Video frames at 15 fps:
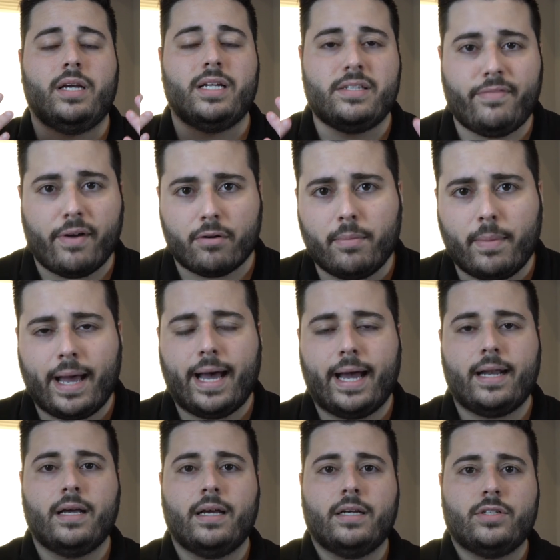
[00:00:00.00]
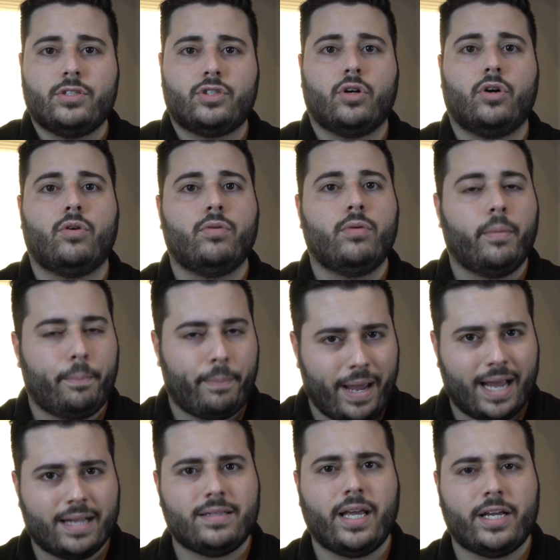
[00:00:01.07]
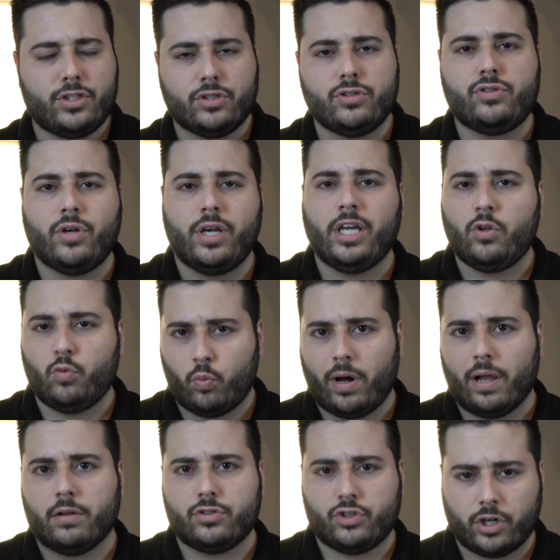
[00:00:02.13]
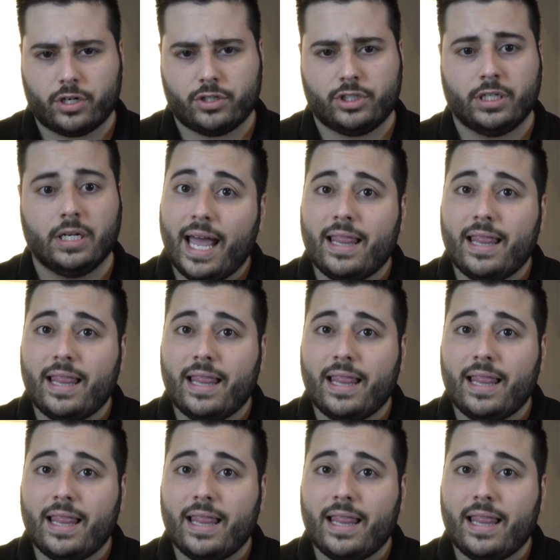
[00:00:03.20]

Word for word: It's very bad, so pay attention to heat while charging.